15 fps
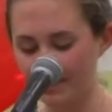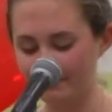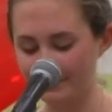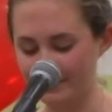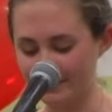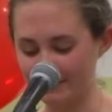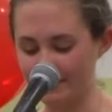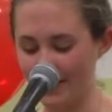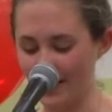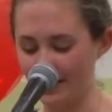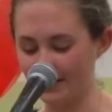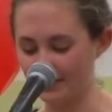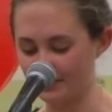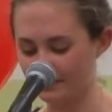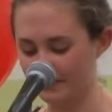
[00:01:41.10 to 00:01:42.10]
Mr.
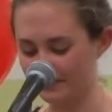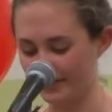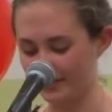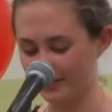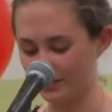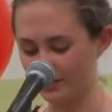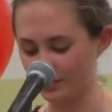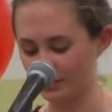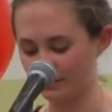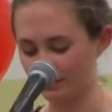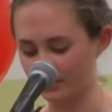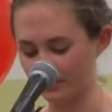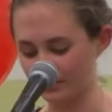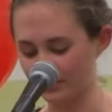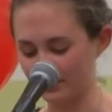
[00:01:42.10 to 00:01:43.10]
Pat has been my teacher
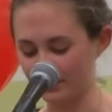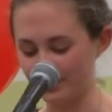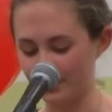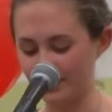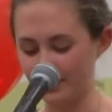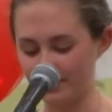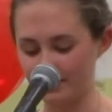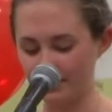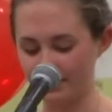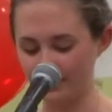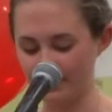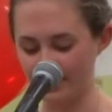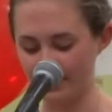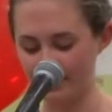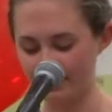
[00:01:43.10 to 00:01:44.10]
for social studies
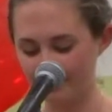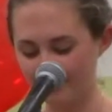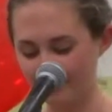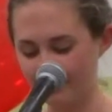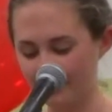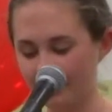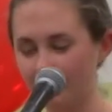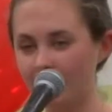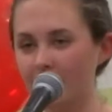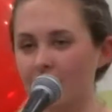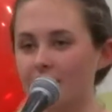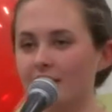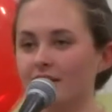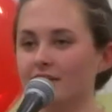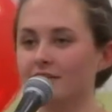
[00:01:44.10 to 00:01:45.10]
this year.
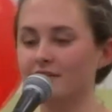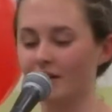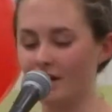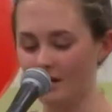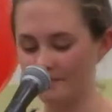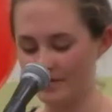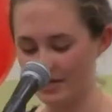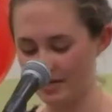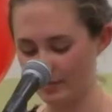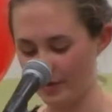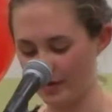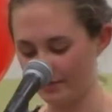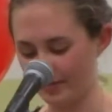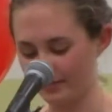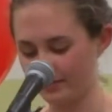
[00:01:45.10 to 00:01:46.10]
He's taught me
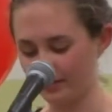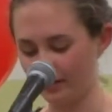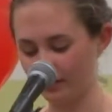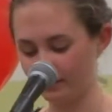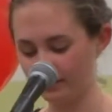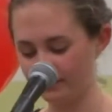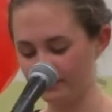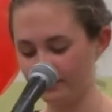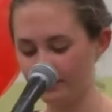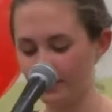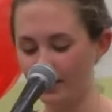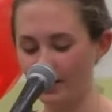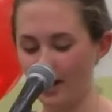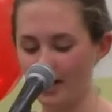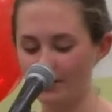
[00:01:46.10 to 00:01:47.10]
about myself
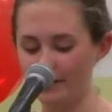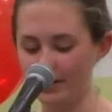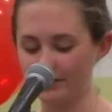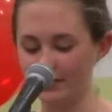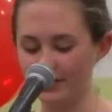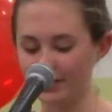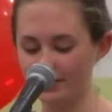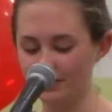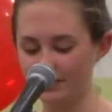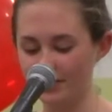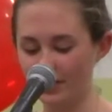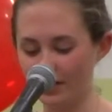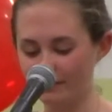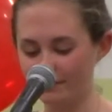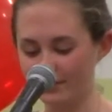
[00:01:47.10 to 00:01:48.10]
and about the
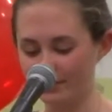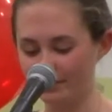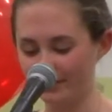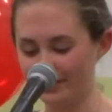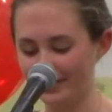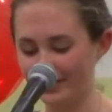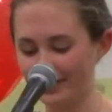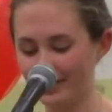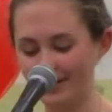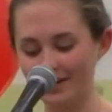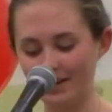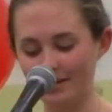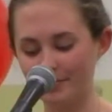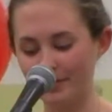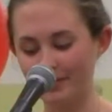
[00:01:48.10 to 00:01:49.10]
history of this planet I
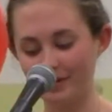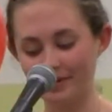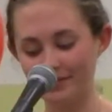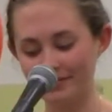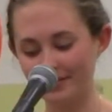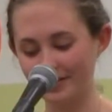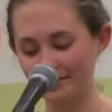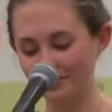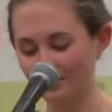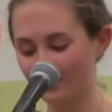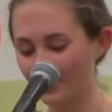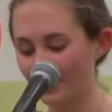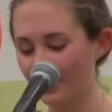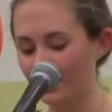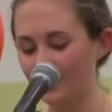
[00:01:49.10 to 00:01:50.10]
inhabit currently,
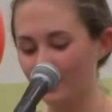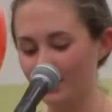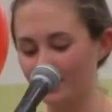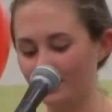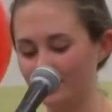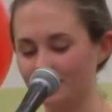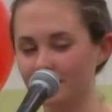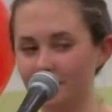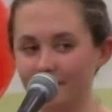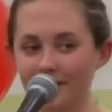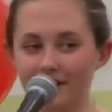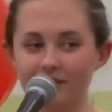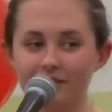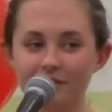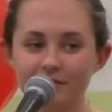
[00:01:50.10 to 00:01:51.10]
and also that
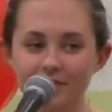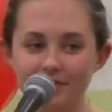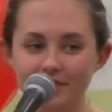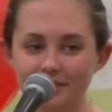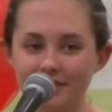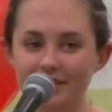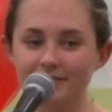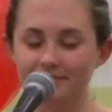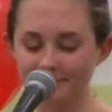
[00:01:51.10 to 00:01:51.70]
I love history.